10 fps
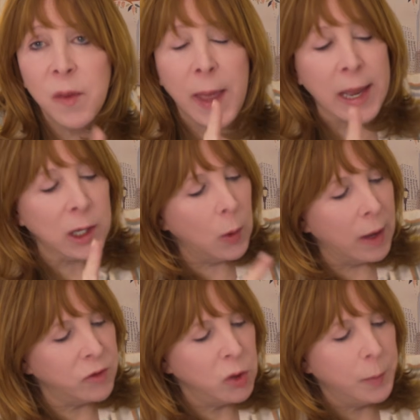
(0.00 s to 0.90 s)
the bag you
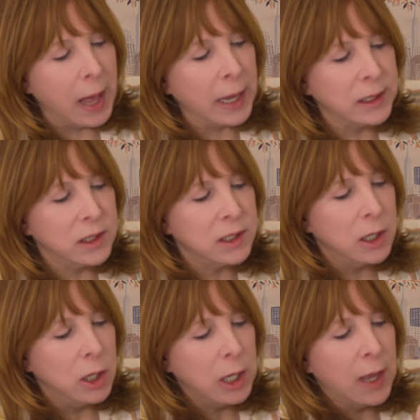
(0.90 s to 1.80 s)
have two pockets.
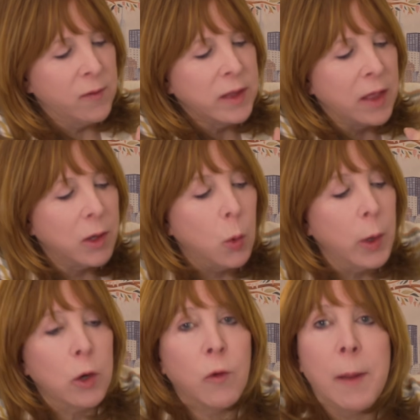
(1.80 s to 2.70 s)
You have another
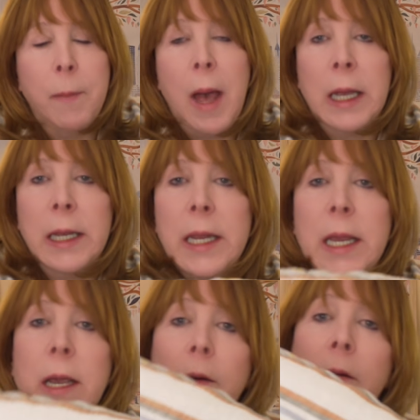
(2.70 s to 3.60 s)
quick grab pocket
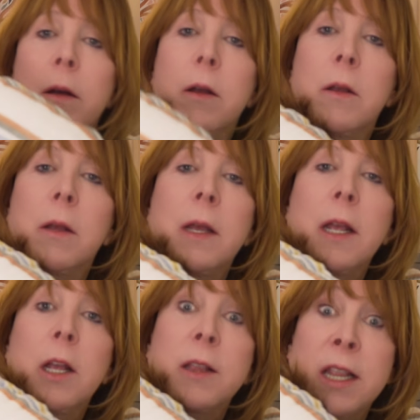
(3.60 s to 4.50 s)
here,
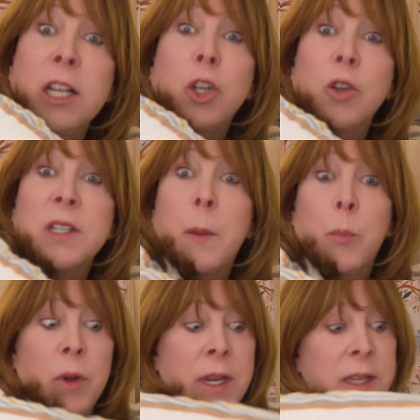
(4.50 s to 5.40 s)
and this goes down
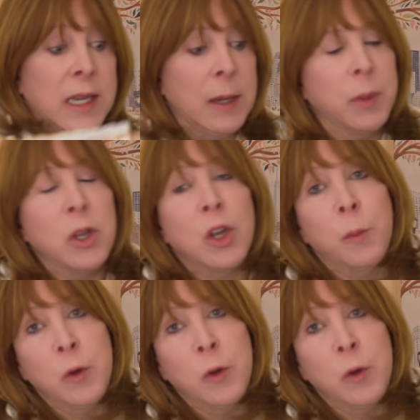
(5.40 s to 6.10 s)
pretty deep and you can